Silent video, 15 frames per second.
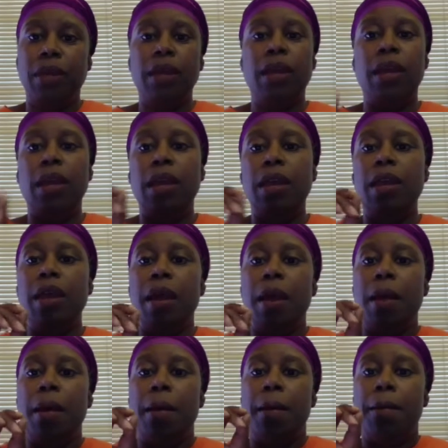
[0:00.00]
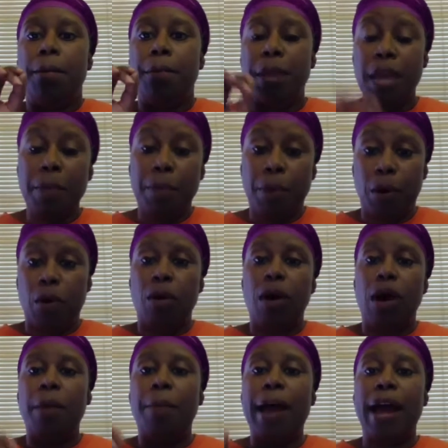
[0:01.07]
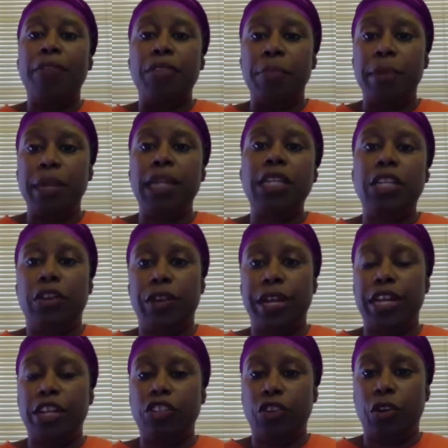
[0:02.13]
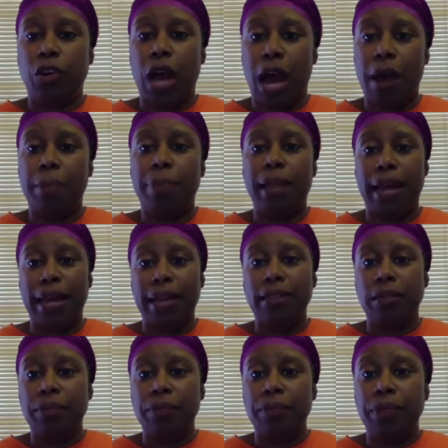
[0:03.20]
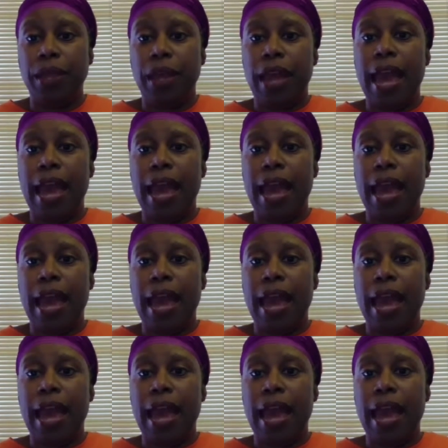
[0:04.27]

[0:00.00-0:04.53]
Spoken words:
the people about the military-industrial complex,